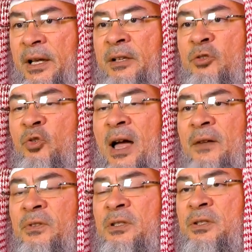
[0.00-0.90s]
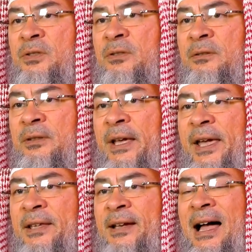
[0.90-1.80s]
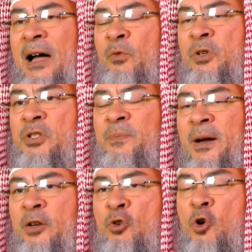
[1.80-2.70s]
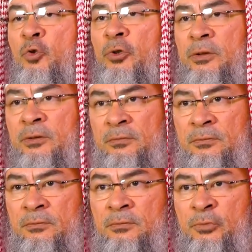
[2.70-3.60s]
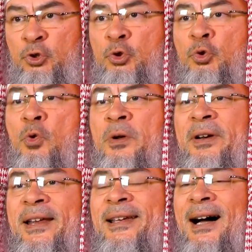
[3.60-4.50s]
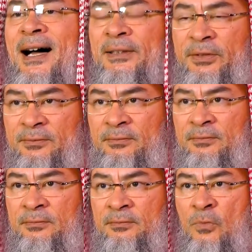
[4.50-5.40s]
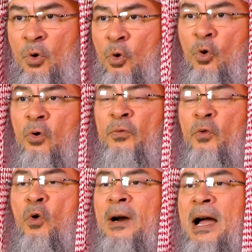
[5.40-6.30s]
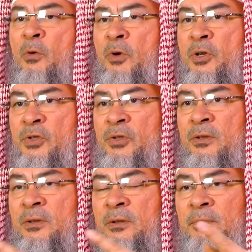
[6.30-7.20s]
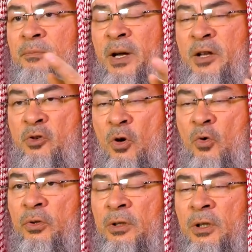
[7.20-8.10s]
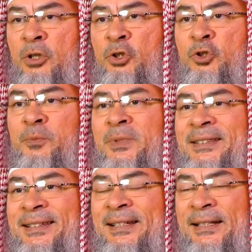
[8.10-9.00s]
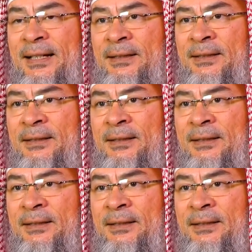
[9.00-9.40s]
and travels 8 hours by road to Riyadh, or 4 hours by road to Medina,